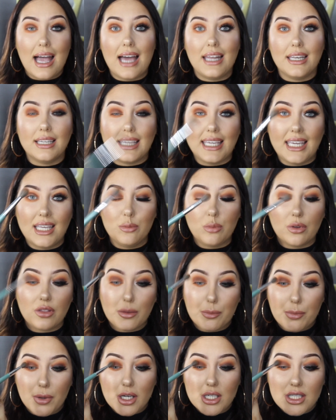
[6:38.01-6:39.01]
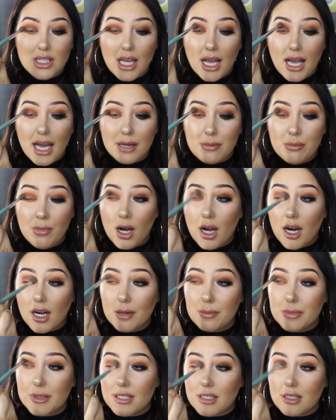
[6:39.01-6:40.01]
and again with the brush that had
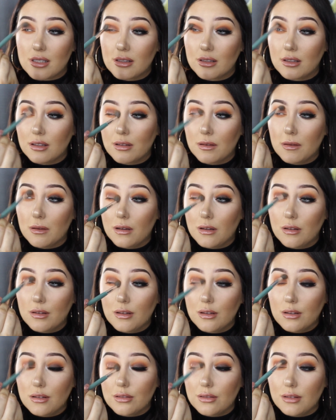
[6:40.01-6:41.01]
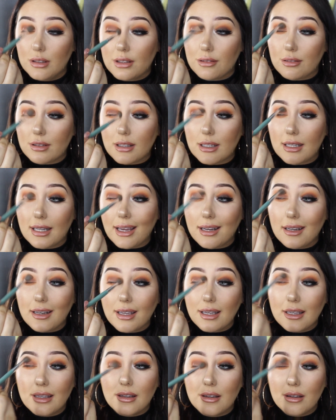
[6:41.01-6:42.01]
Marbs, really, really
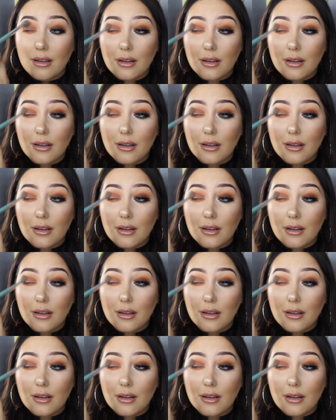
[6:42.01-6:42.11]
lightly.